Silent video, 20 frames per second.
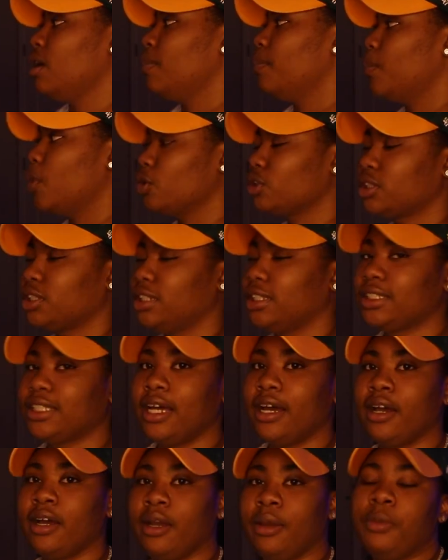most of the
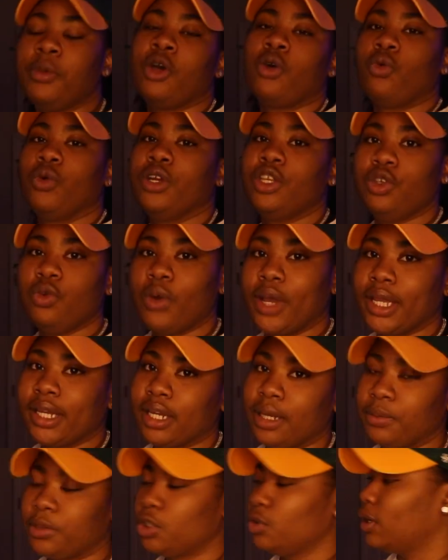time when you wake
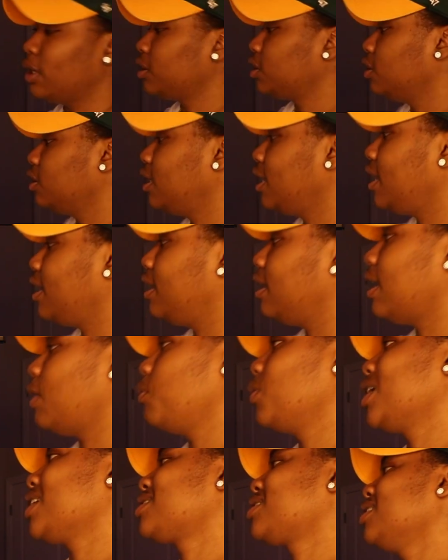up throughout your day, and that's
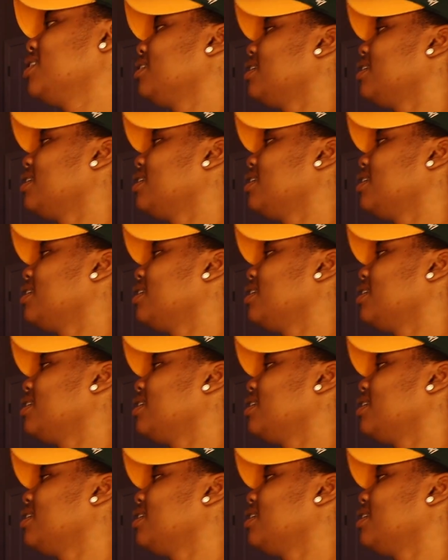what I see